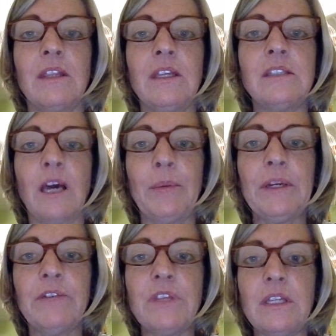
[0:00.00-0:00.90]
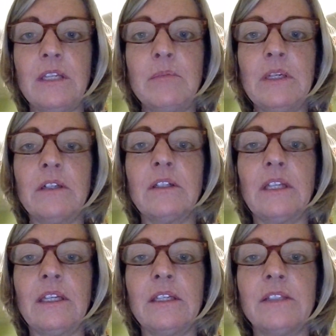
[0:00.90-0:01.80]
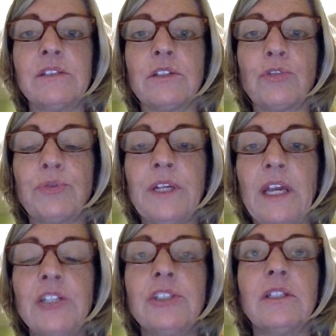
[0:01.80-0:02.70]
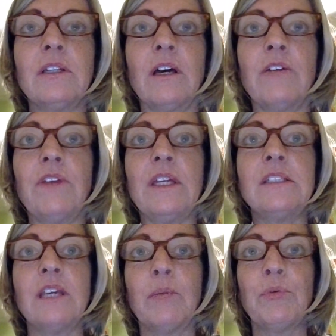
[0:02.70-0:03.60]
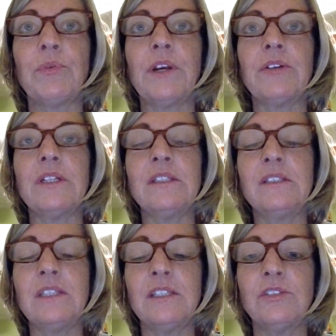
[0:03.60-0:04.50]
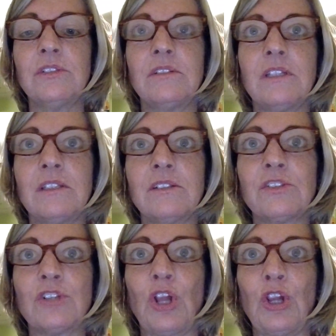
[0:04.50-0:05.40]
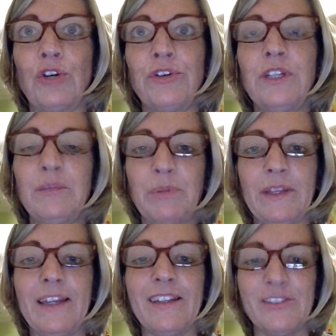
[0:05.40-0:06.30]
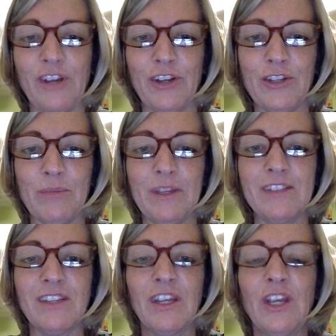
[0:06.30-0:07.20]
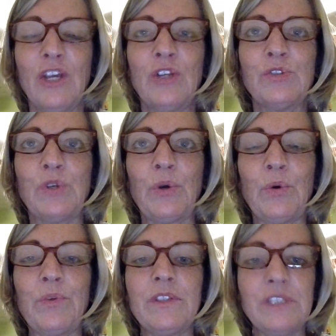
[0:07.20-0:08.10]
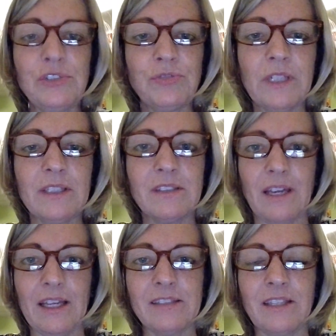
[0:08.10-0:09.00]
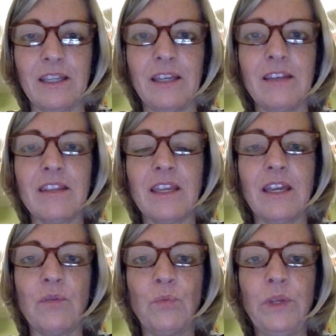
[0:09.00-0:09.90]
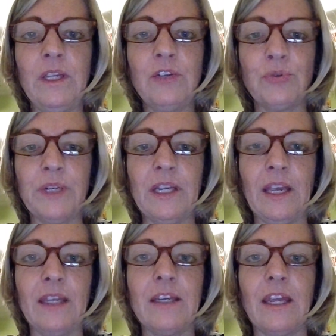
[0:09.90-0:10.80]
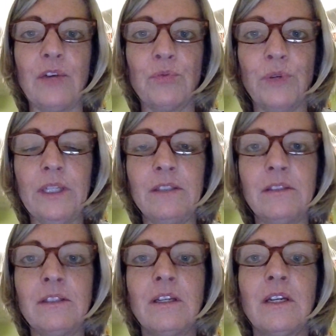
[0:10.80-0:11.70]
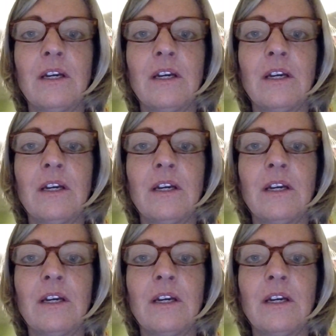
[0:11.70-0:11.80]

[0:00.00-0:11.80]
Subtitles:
The topic of the email is the creation of a temporary distance learning plan document. So the district is asking that we create a written